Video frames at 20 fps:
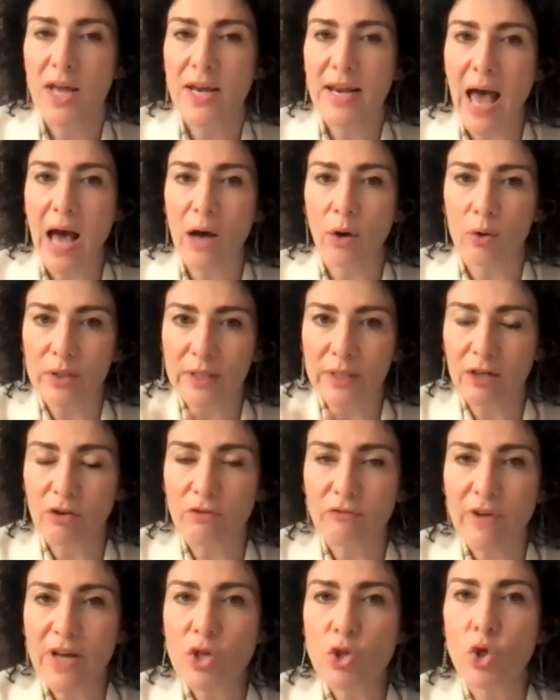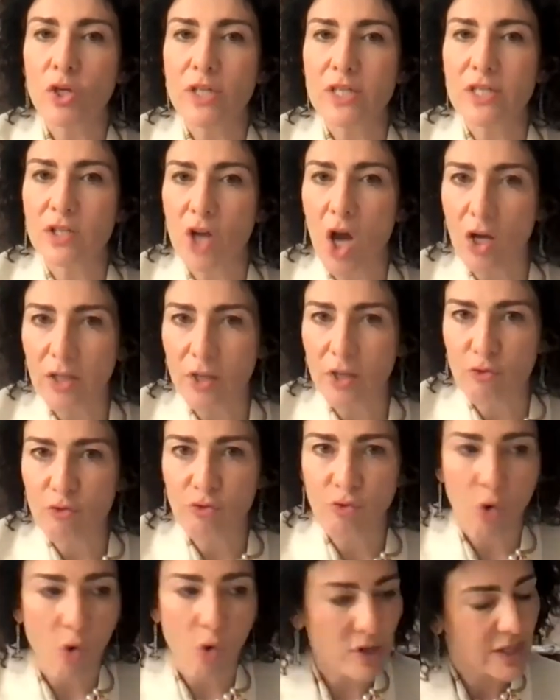Now, the convention is not in
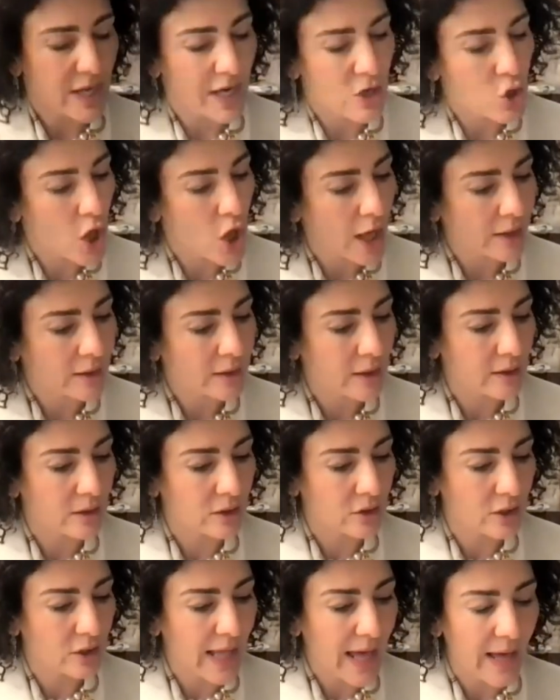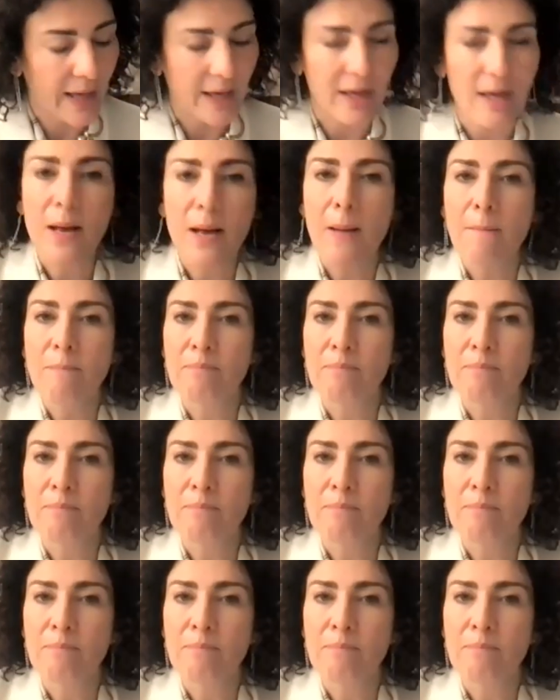force, I checked it today,